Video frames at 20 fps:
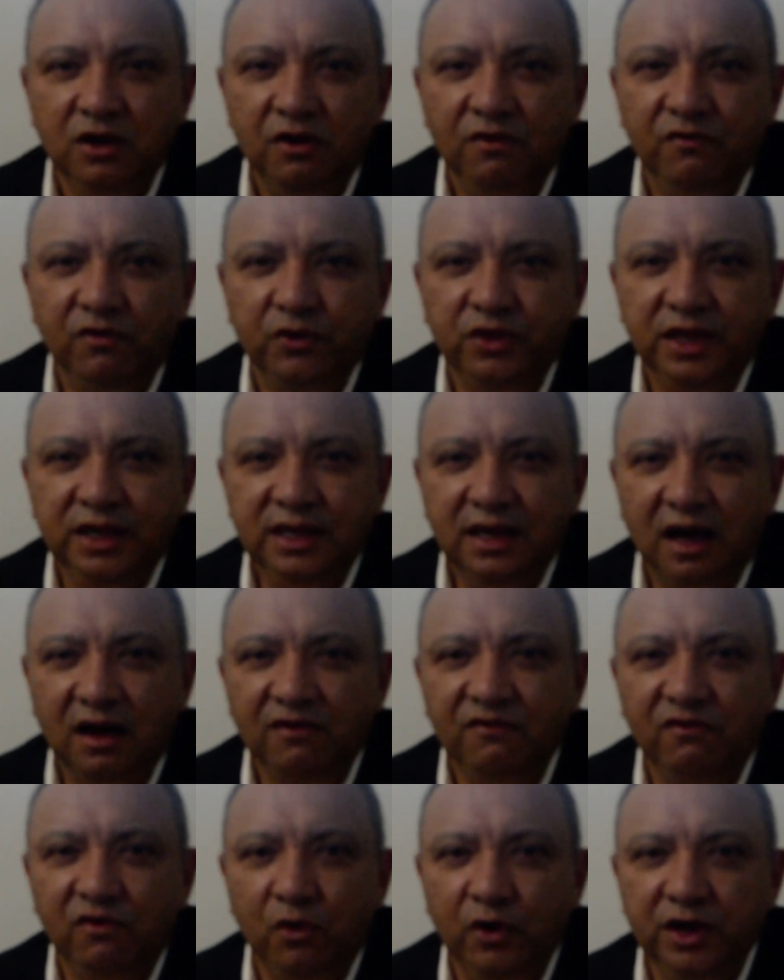for the
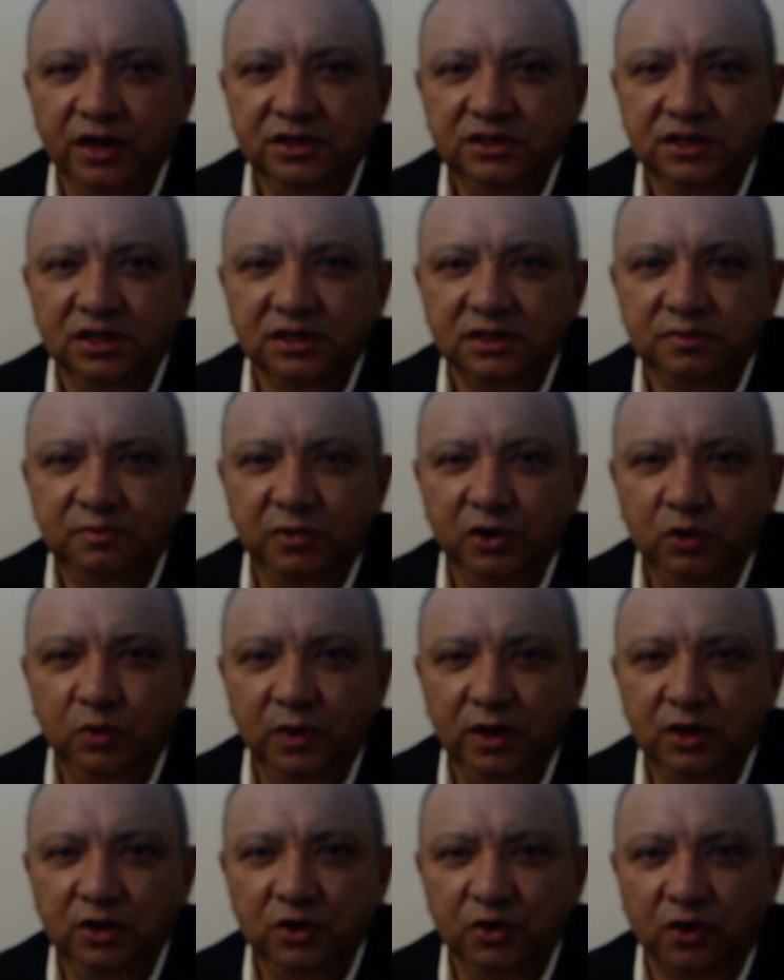young voyagers
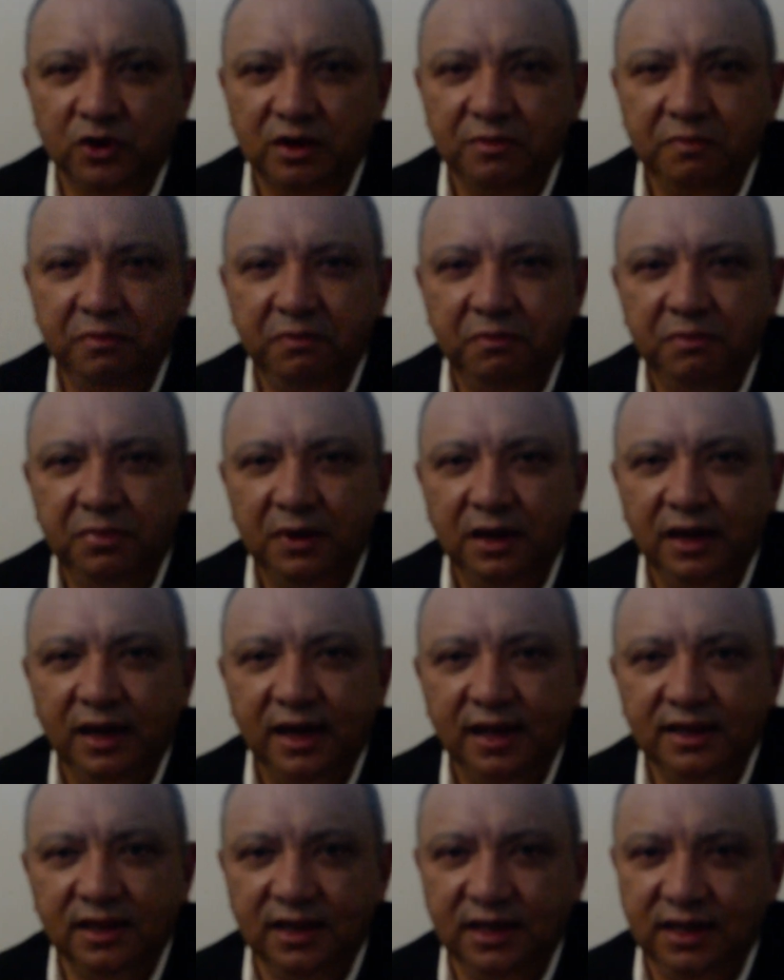between Europe
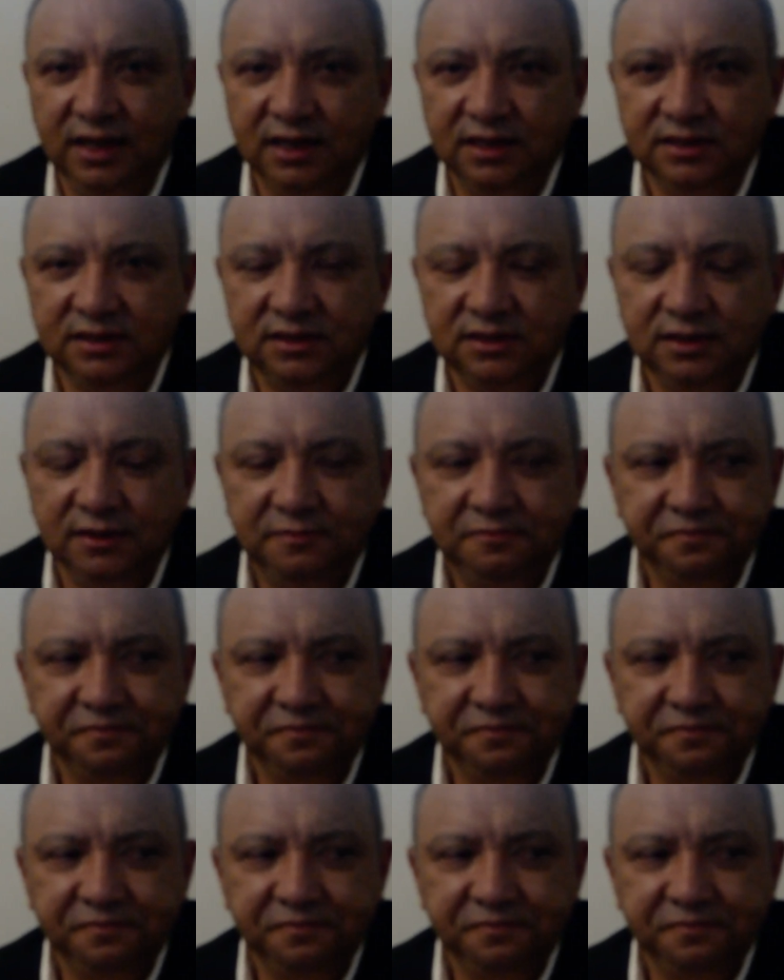and the East.